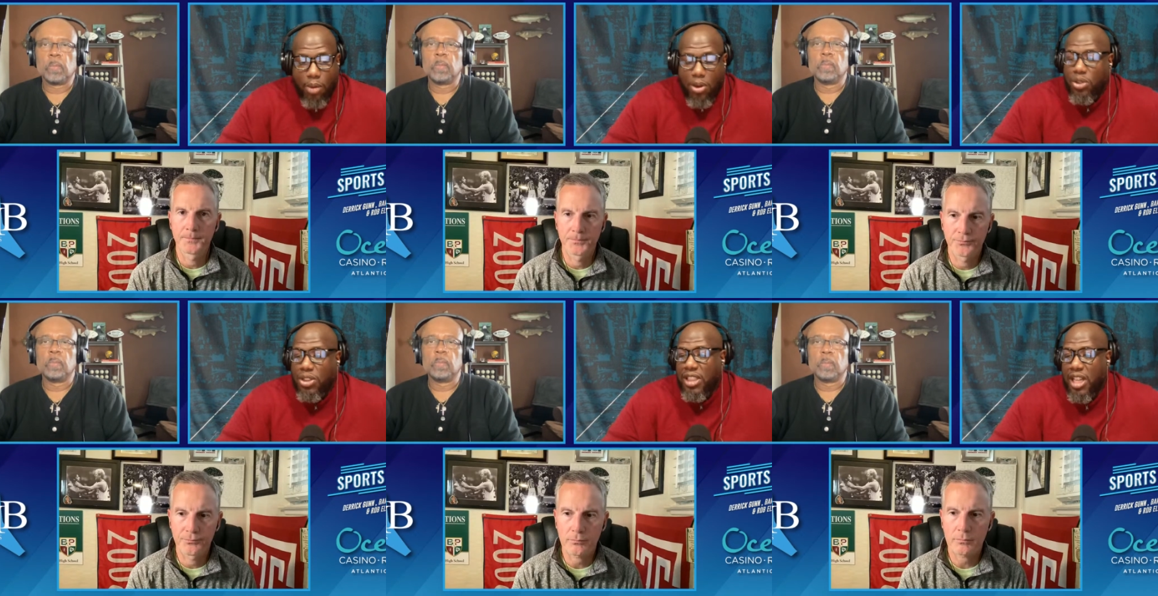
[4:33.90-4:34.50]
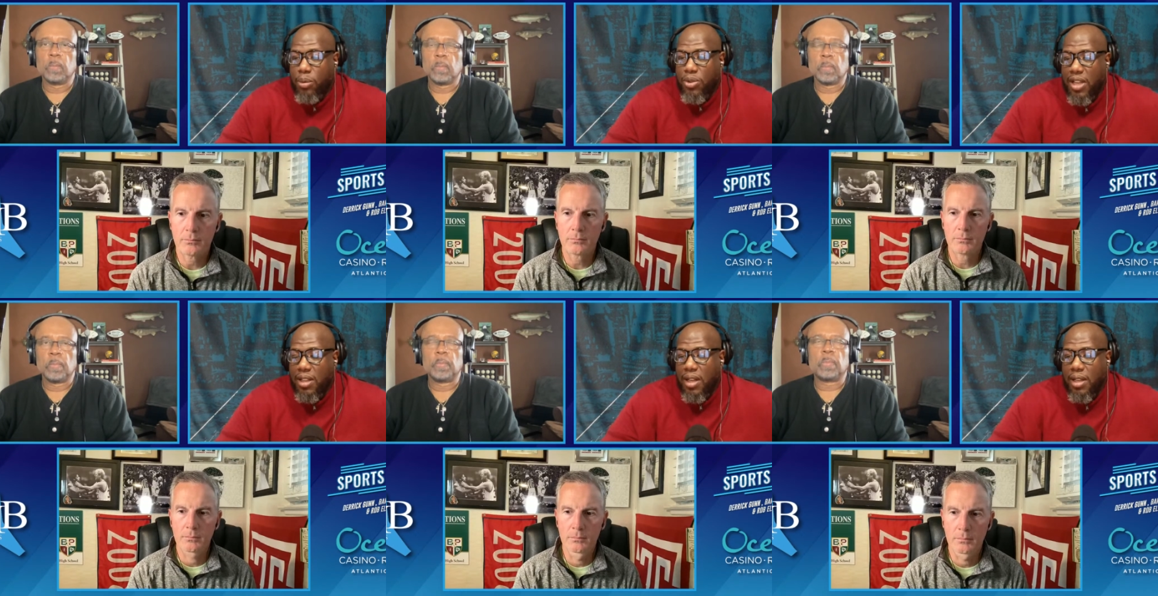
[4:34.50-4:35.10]
Speaker 1: would go T.J. Edwards
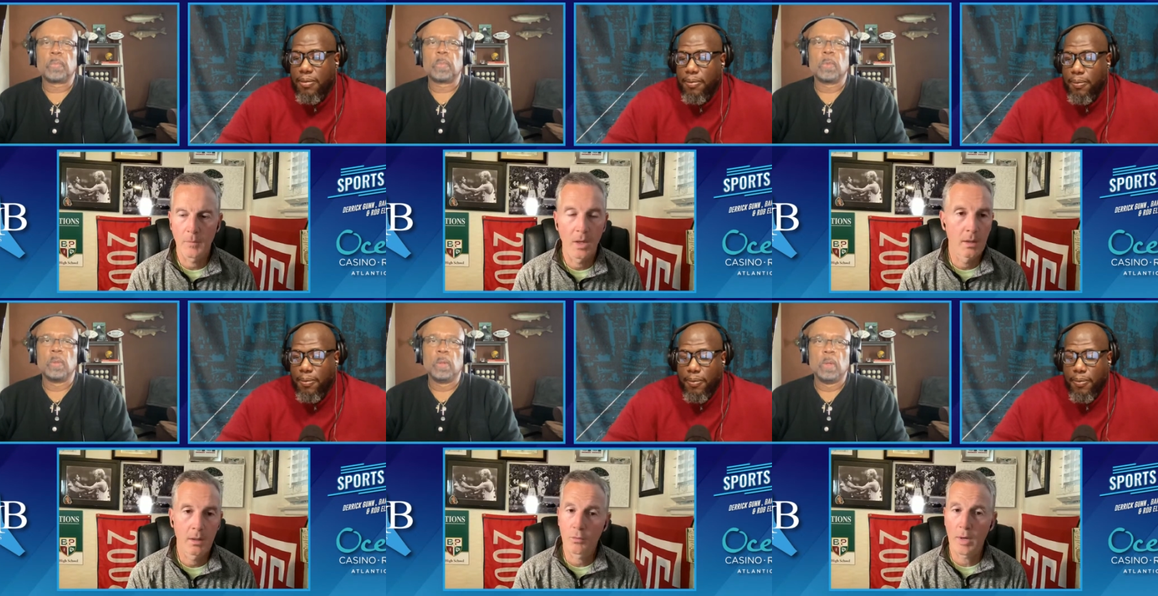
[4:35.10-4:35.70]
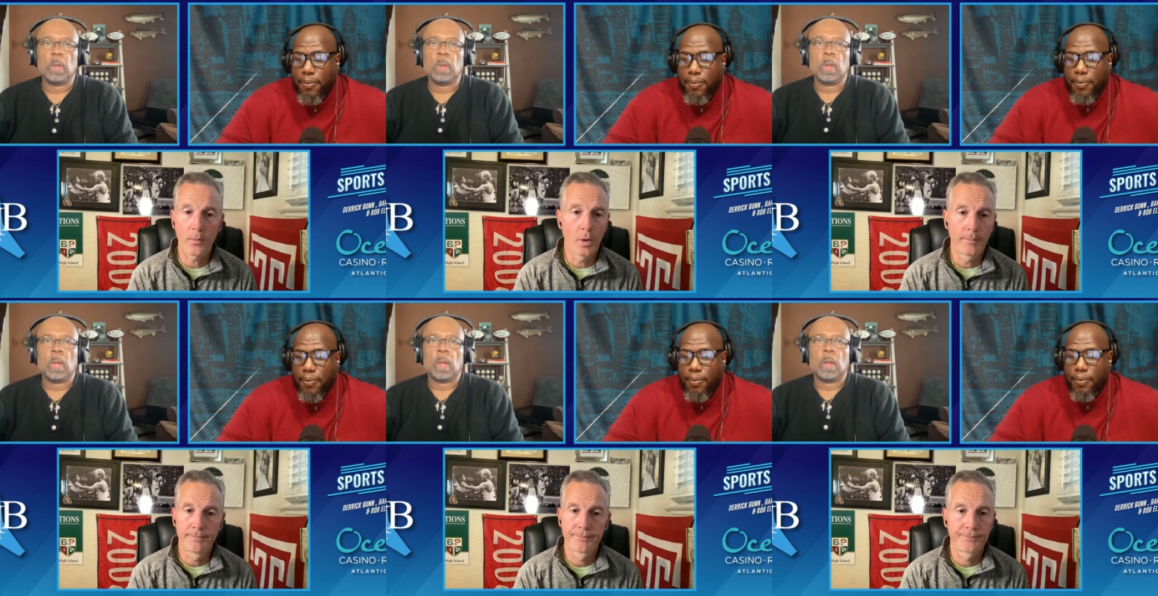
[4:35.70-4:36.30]
after that. Great one.
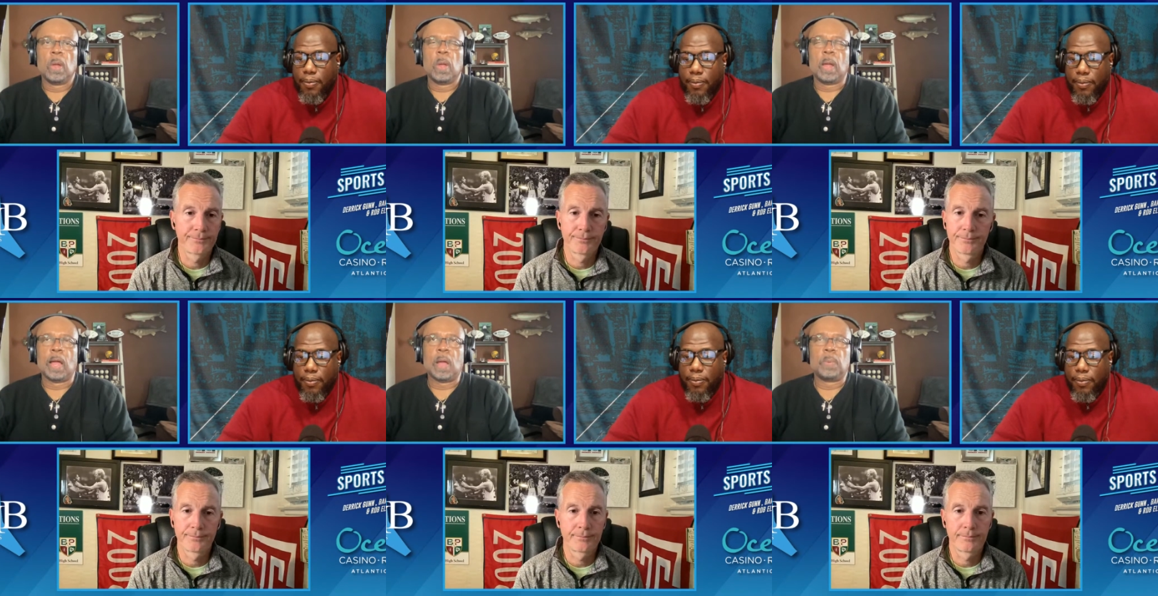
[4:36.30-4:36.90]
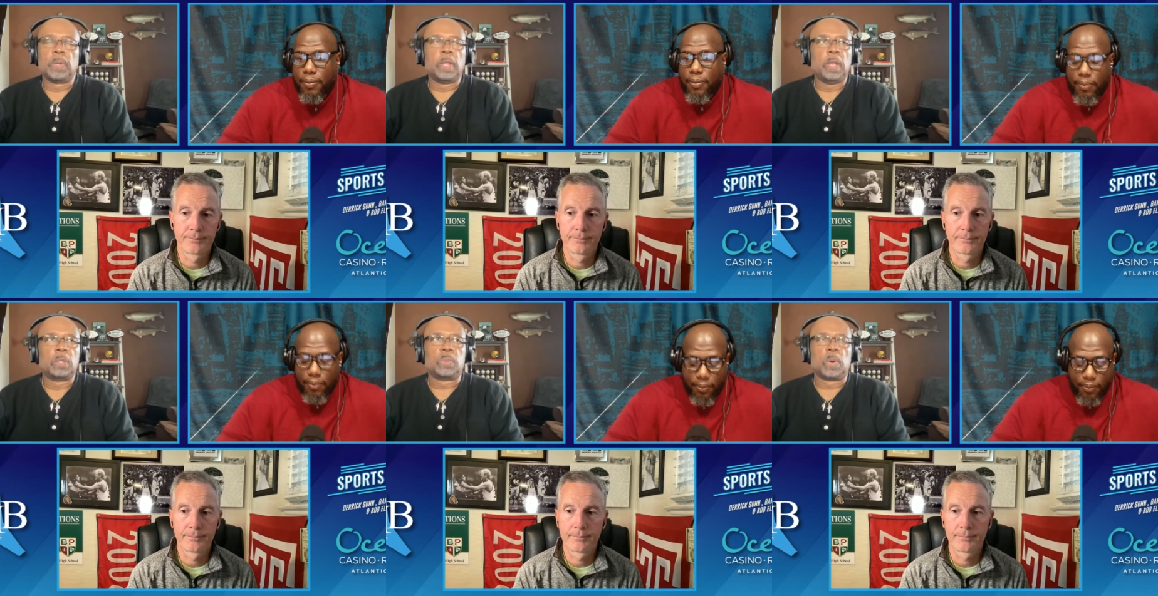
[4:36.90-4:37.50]
Speaker 2: I would
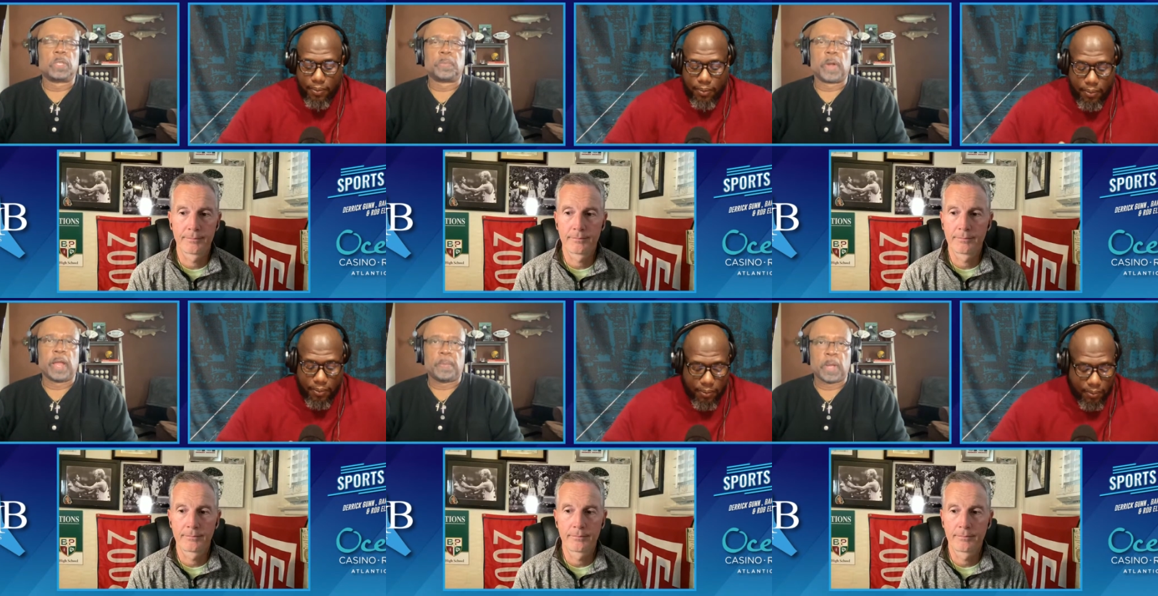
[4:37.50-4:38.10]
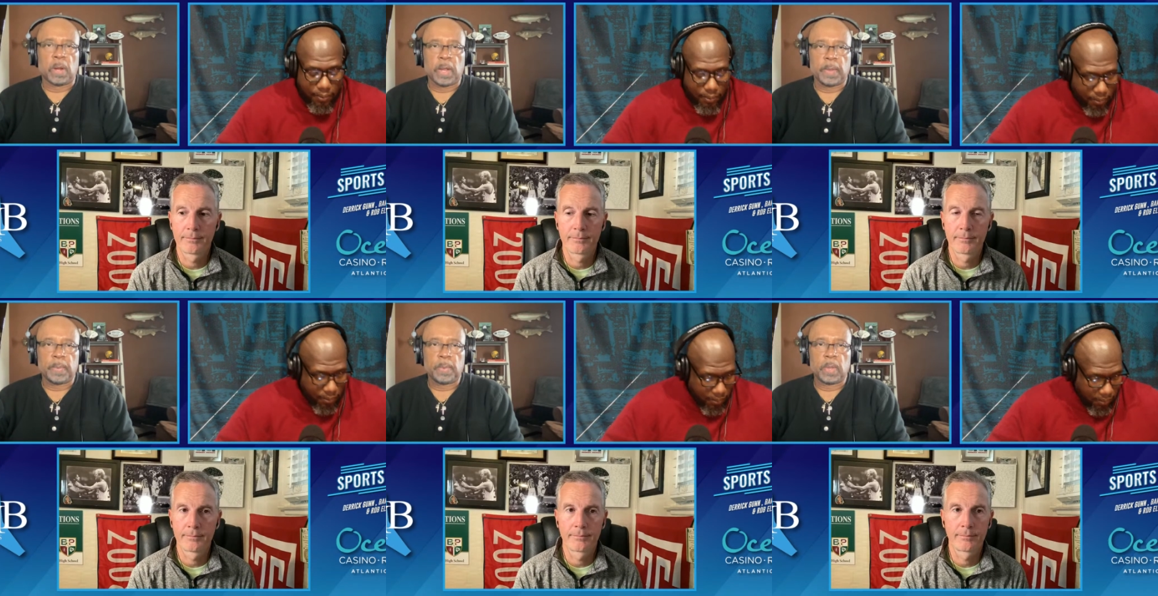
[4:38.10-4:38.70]
lean towards Bradbury.
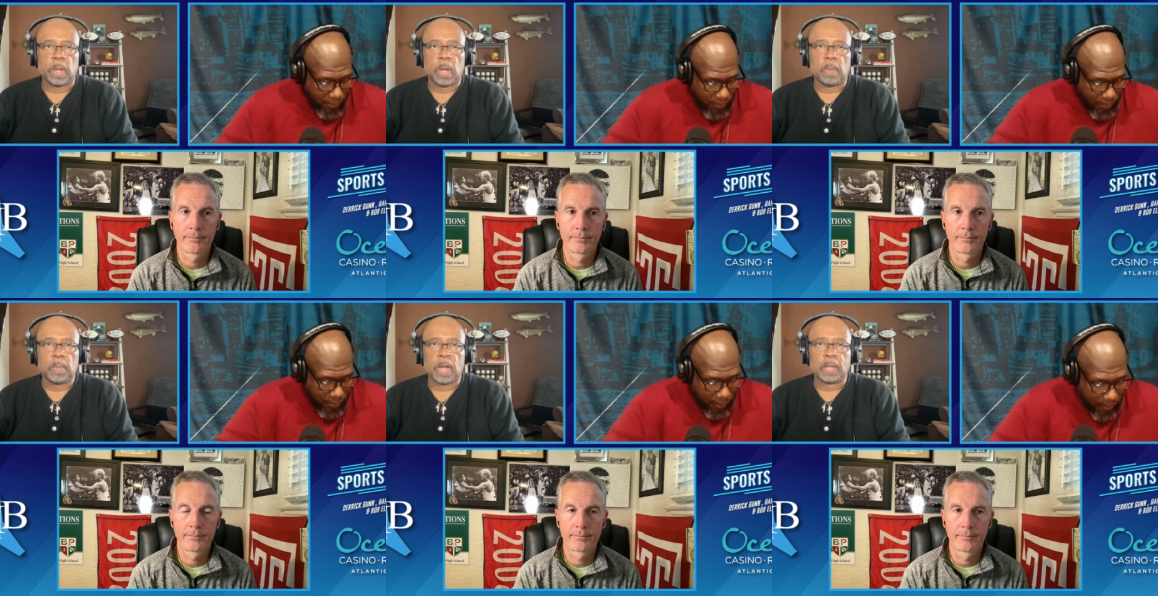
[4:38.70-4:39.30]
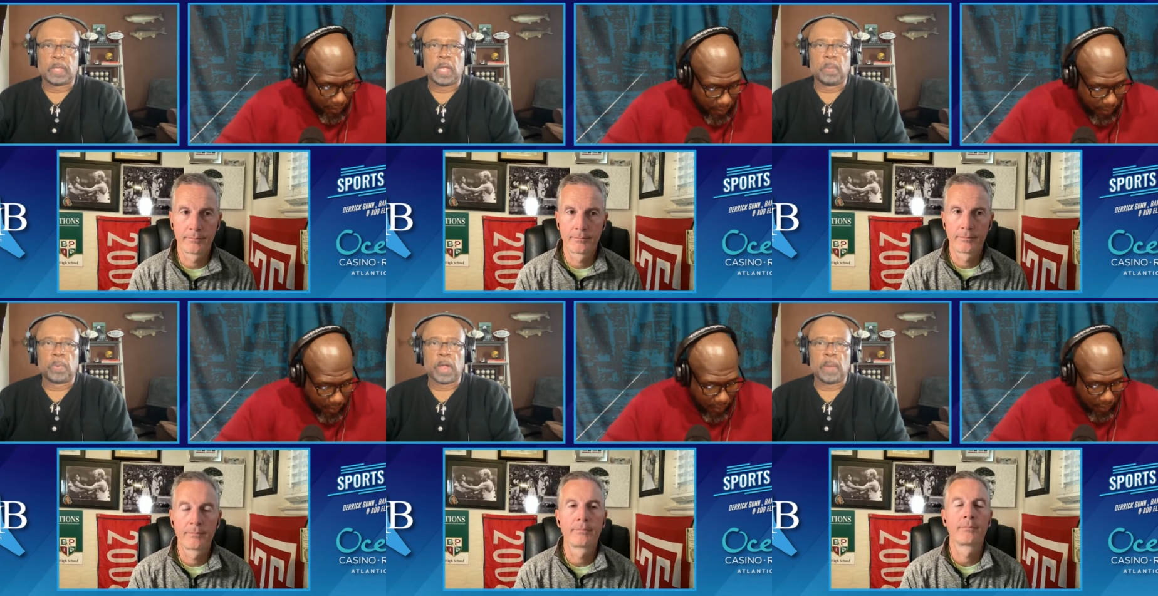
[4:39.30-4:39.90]
I
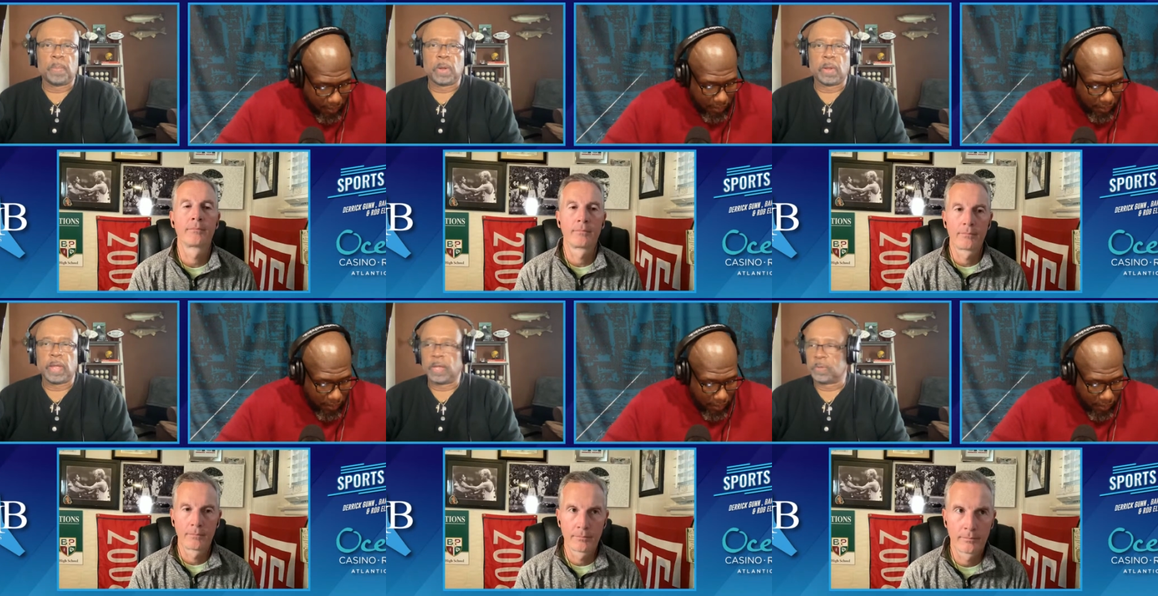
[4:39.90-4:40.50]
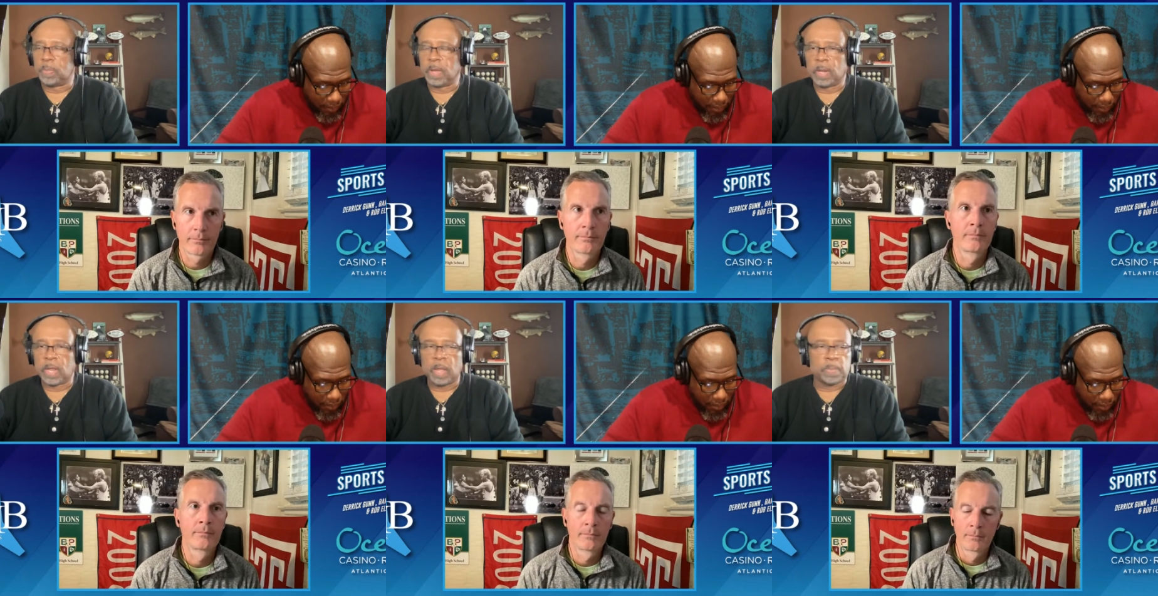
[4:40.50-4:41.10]
think Bradbury has
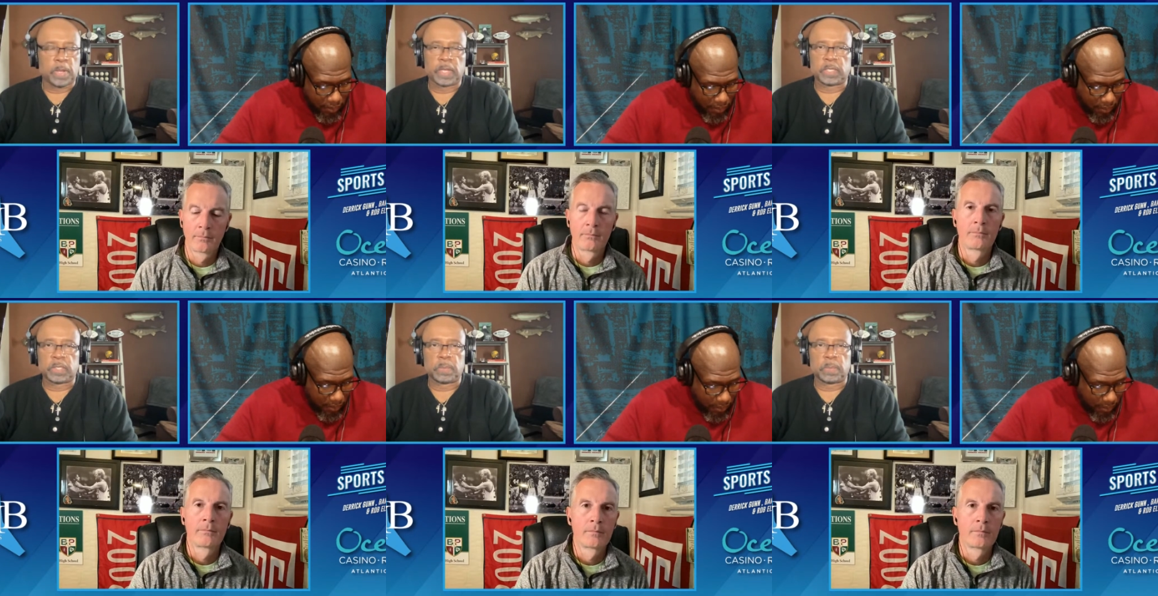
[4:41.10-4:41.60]
been a pleasant